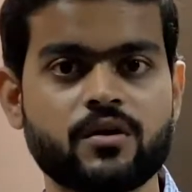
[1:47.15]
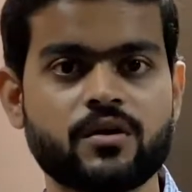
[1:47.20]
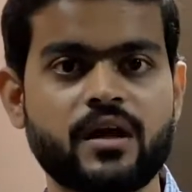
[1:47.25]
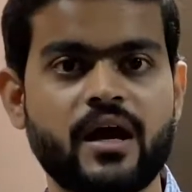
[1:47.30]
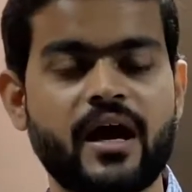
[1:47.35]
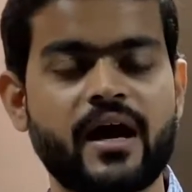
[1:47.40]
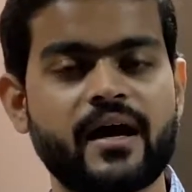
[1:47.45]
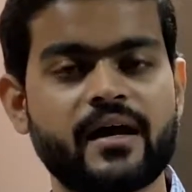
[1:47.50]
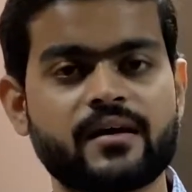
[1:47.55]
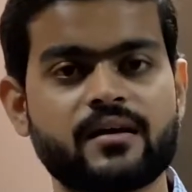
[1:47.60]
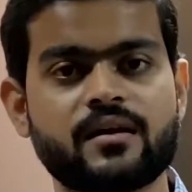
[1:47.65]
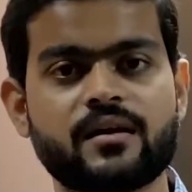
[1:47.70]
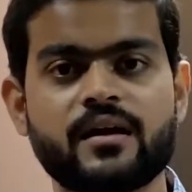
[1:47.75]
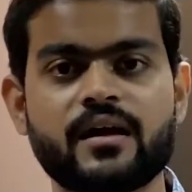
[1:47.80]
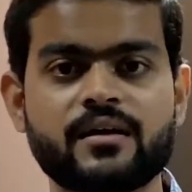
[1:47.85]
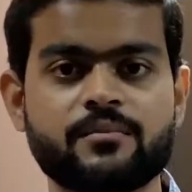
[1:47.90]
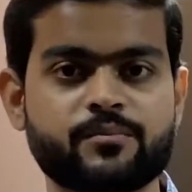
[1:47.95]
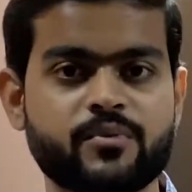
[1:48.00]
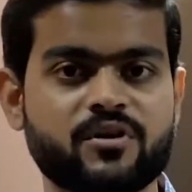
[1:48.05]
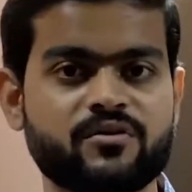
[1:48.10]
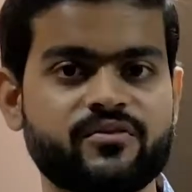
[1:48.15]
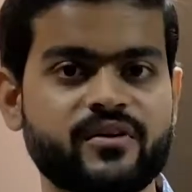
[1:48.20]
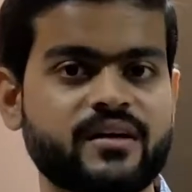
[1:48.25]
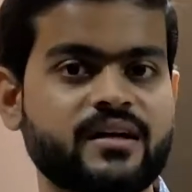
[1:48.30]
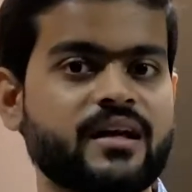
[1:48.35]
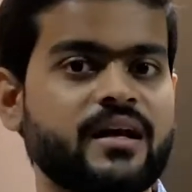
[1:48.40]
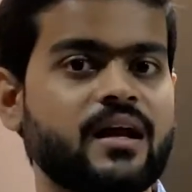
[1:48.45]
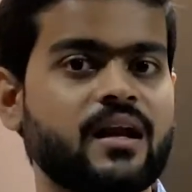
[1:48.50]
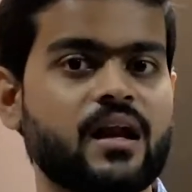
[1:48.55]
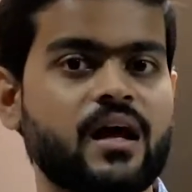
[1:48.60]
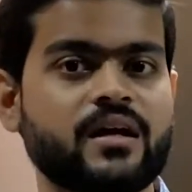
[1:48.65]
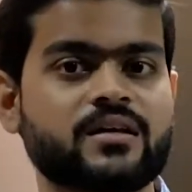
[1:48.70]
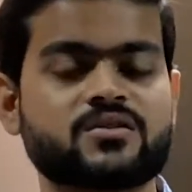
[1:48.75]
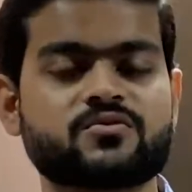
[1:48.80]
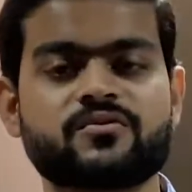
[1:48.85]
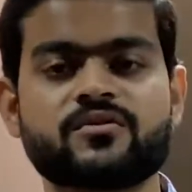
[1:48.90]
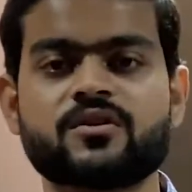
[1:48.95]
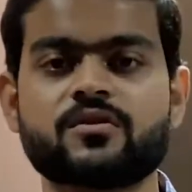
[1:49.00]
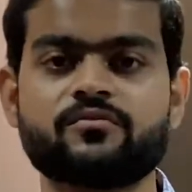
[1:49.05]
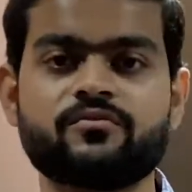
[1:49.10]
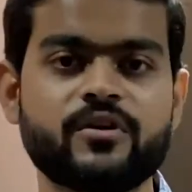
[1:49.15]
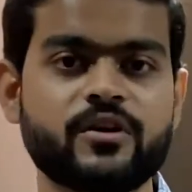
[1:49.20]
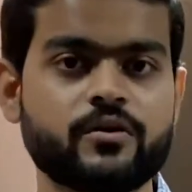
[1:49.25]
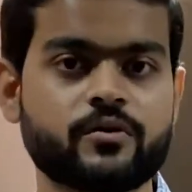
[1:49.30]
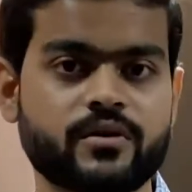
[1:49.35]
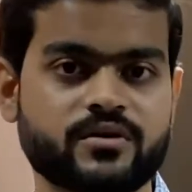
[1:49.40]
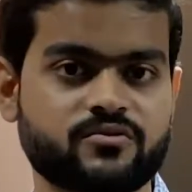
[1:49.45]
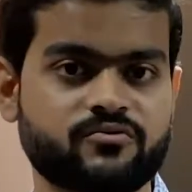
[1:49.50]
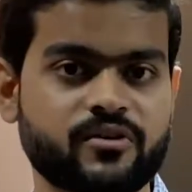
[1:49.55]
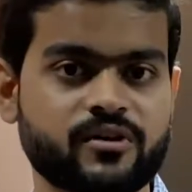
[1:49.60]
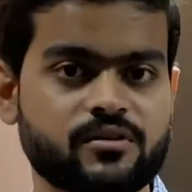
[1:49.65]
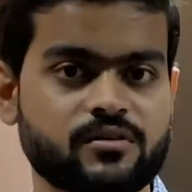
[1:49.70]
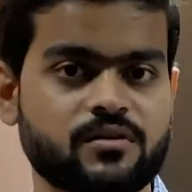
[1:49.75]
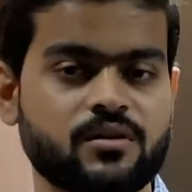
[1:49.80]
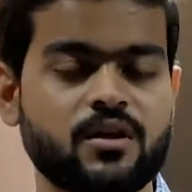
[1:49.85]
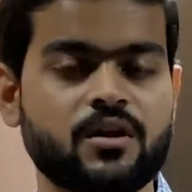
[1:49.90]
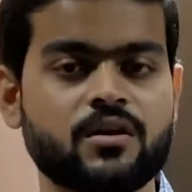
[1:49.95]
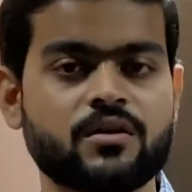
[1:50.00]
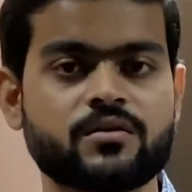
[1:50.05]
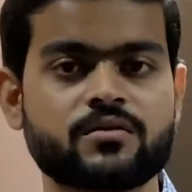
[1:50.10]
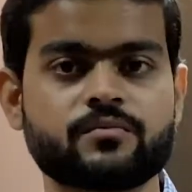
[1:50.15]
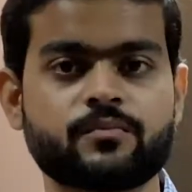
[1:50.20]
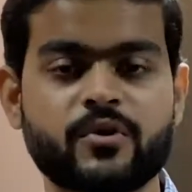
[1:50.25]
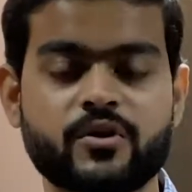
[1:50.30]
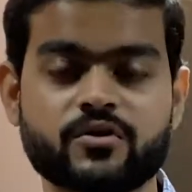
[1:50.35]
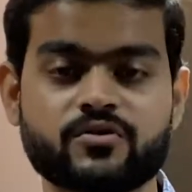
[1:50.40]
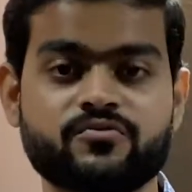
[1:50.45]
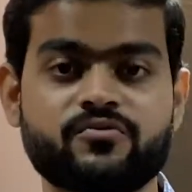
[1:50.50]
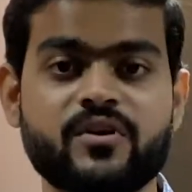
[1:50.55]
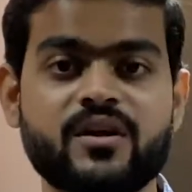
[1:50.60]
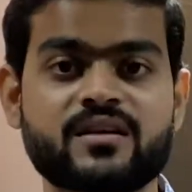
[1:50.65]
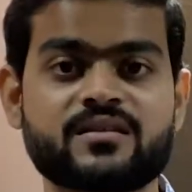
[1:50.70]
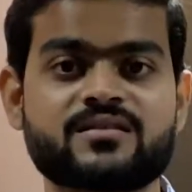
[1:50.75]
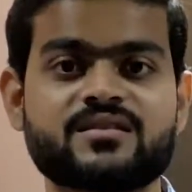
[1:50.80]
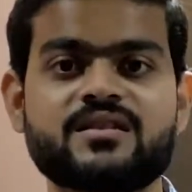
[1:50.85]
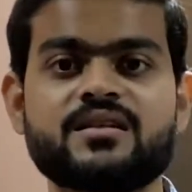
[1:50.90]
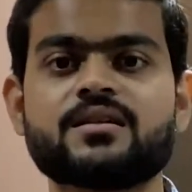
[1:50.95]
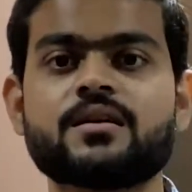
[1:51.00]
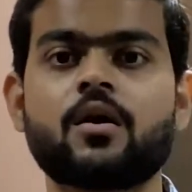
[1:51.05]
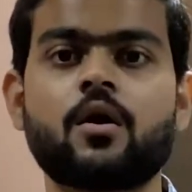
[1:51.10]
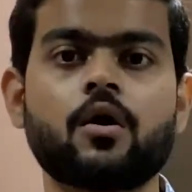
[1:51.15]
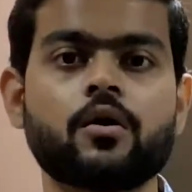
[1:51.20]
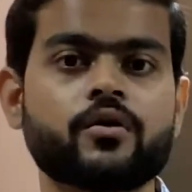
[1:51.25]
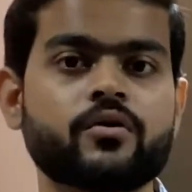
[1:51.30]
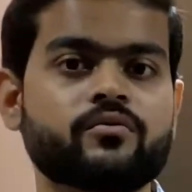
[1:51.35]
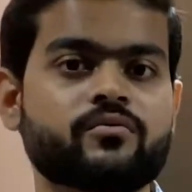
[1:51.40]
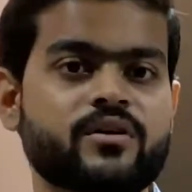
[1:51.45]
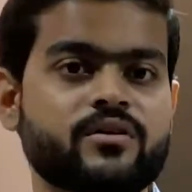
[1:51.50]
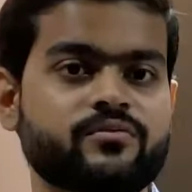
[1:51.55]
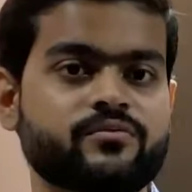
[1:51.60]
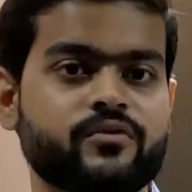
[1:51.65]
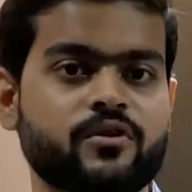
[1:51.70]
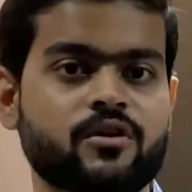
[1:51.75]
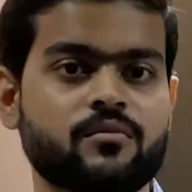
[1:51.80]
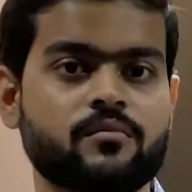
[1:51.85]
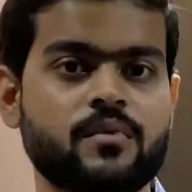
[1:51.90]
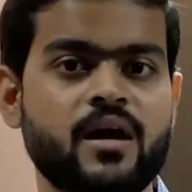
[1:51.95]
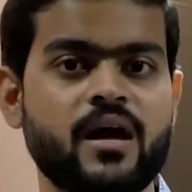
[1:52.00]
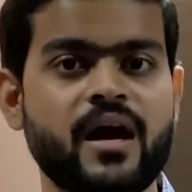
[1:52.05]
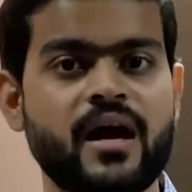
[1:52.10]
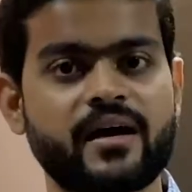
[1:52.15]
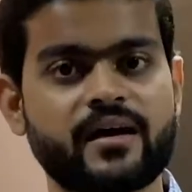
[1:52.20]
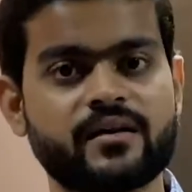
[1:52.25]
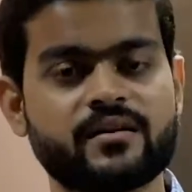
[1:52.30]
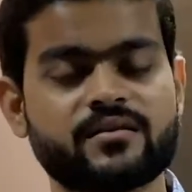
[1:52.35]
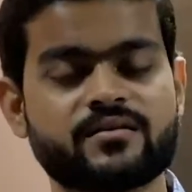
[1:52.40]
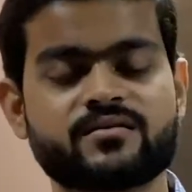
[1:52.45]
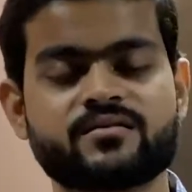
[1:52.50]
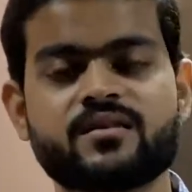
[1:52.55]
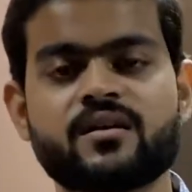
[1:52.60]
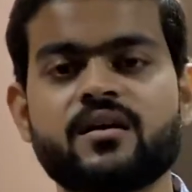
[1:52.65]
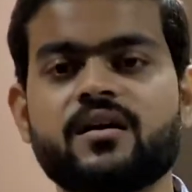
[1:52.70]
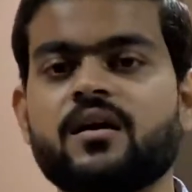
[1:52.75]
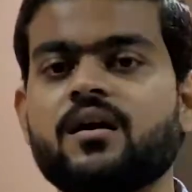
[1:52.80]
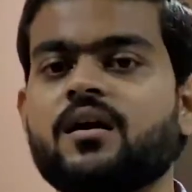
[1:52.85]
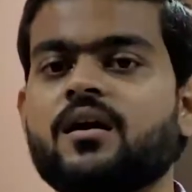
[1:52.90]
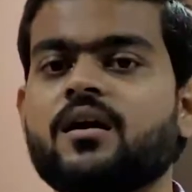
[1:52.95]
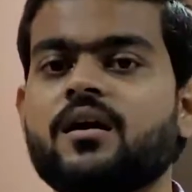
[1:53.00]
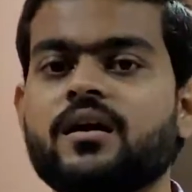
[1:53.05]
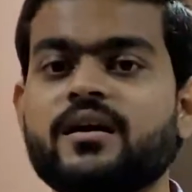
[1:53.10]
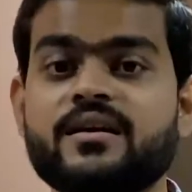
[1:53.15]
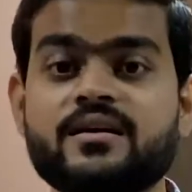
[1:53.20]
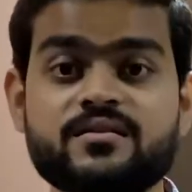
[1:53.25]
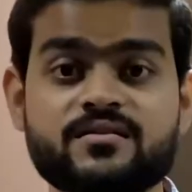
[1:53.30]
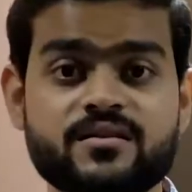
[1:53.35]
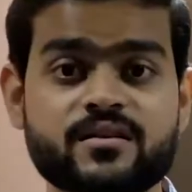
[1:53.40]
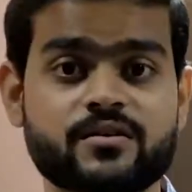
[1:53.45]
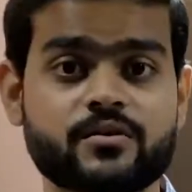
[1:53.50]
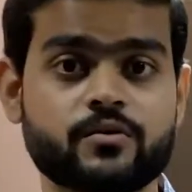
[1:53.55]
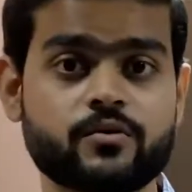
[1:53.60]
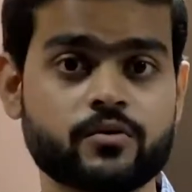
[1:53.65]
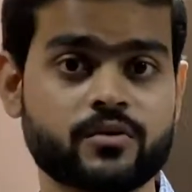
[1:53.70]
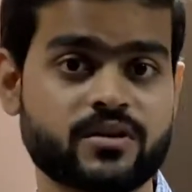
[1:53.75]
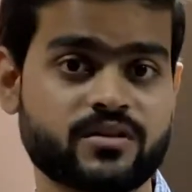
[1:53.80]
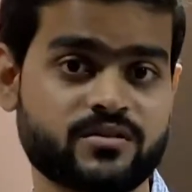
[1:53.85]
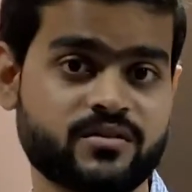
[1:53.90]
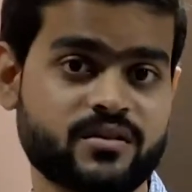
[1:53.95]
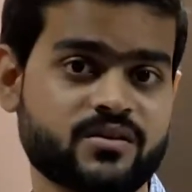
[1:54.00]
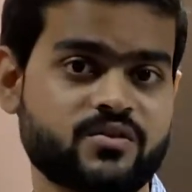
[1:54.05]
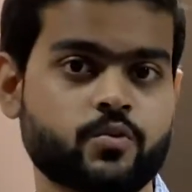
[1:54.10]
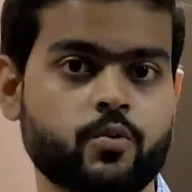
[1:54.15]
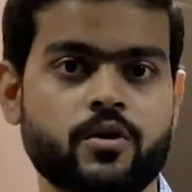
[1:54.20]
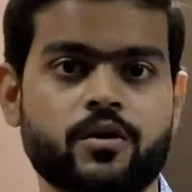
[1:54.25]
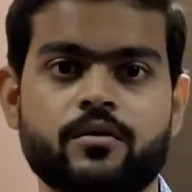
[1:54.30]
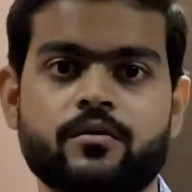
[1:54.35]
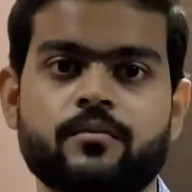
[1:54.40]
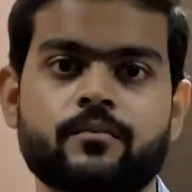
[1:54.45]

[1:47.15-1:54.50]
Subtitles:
and it perfectly aligns with the video as well because we can see the audio waveform, and it is easier to do this way.